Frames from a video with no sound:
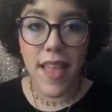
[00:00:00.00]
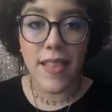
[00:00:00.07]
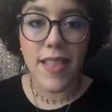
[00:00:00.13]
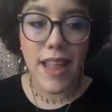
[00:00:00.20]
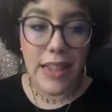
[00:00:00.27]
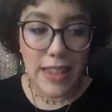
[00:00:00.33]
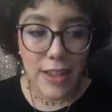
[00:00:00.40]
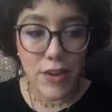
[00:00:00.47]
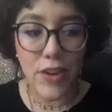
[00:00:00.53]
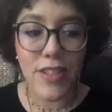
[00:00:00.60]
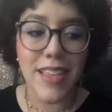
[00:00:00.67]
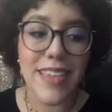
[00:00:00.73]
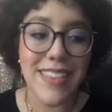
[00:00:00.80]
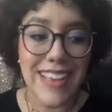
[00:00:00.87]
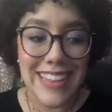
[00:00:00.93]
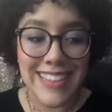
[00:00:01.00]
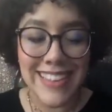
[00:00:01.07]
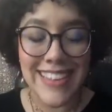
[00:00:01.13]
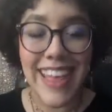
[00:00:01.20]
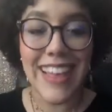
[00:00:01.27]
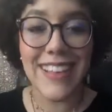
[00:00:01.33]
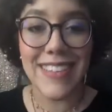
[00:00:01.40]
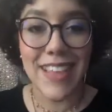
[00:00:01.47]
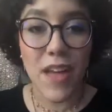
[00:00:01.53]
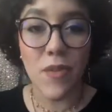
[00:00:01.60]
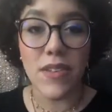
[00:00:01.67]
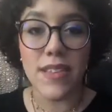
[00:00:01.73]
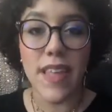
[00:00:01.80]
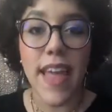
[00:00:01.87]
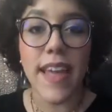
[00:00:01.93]
and then literally the 6th, I
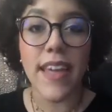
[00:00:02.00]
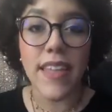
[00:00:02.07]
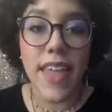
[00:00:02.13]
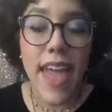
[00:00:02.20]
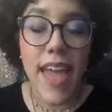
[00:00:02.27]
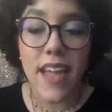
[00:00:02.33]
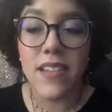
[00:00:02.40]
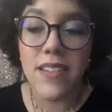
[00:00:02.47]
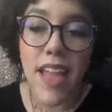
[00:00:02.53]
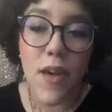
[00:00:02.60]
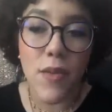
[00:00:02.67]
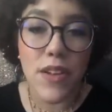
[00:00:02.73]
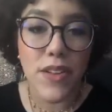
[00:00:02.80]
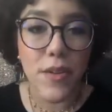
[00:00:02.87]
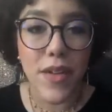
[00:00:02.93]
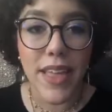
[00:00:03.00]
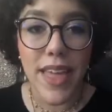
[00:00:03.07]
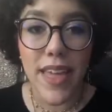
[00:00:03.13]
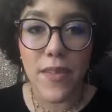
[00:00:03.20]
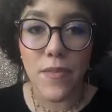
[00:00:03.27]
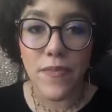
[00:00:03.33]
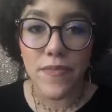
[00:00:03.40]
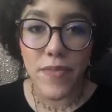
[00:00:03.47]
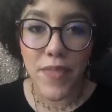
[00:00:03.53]
was like, okay, now we're doing it.